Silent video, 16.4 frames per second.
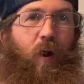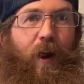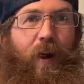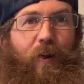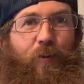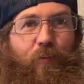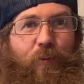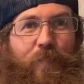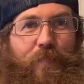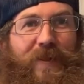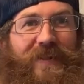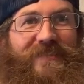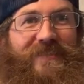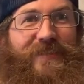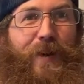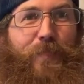I don't want to
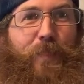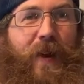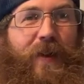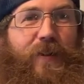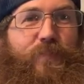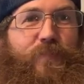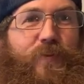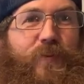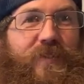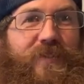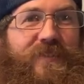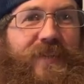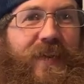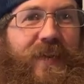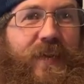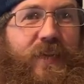mess it up. I even been
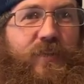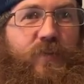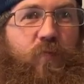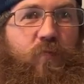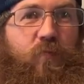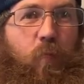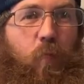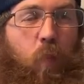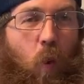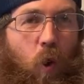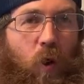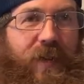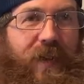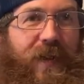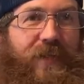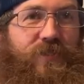saying it's
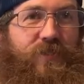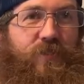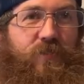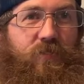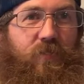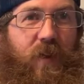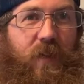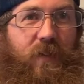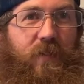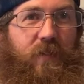Worcester, right?